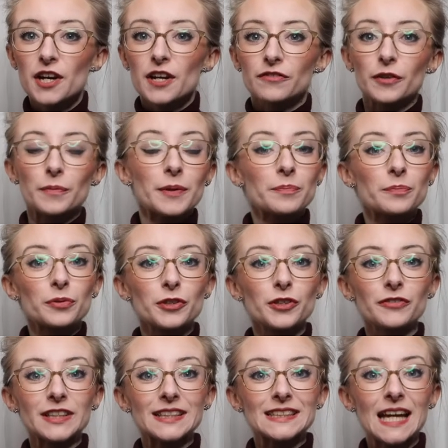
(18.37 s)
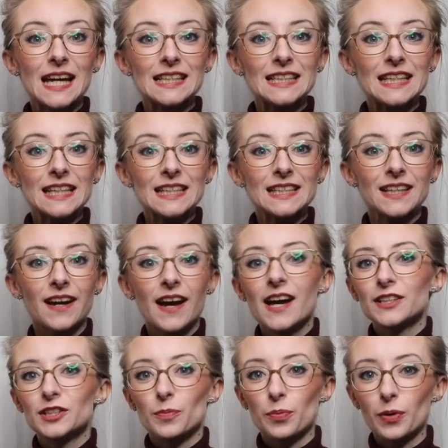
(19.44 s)
From improving technique
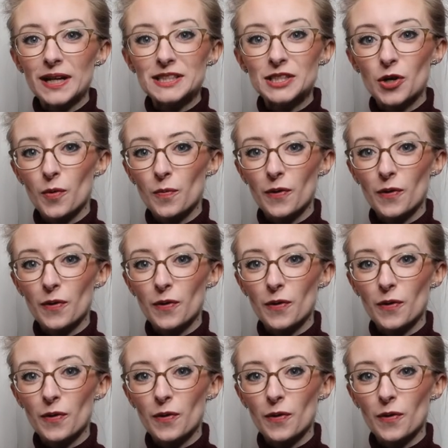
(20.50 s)
to practical